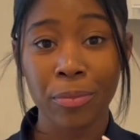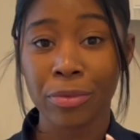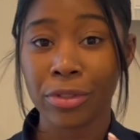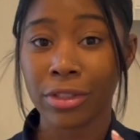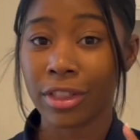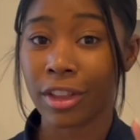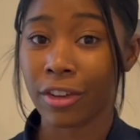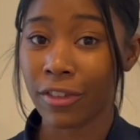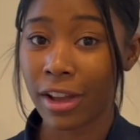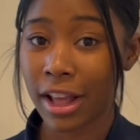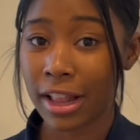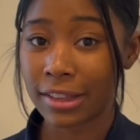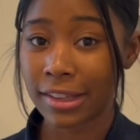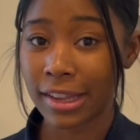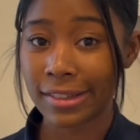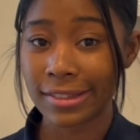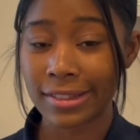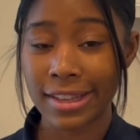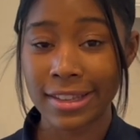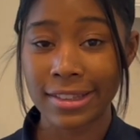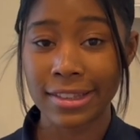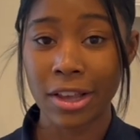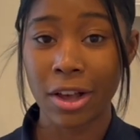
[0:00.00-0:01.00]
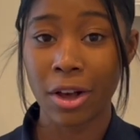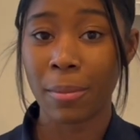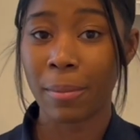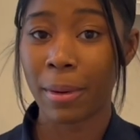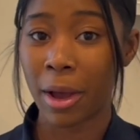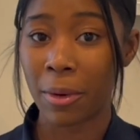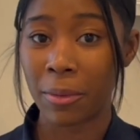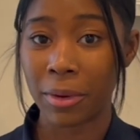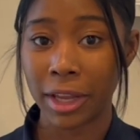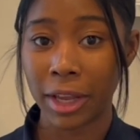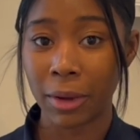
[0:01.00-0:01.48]
their Valentine's Day sale, buy
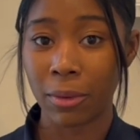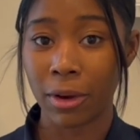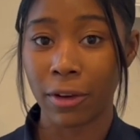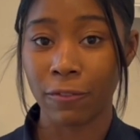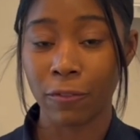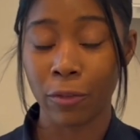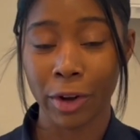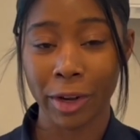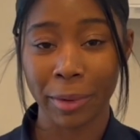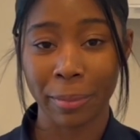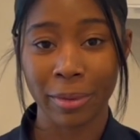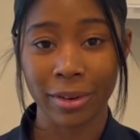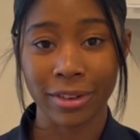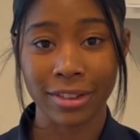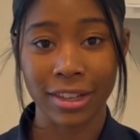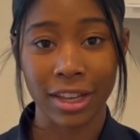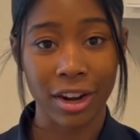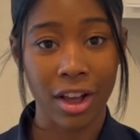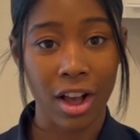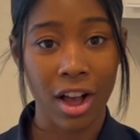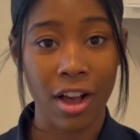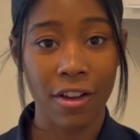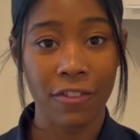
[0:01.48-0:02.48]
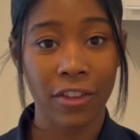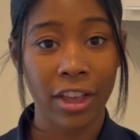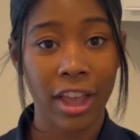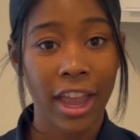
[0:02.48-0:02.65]
one, get one 40% off.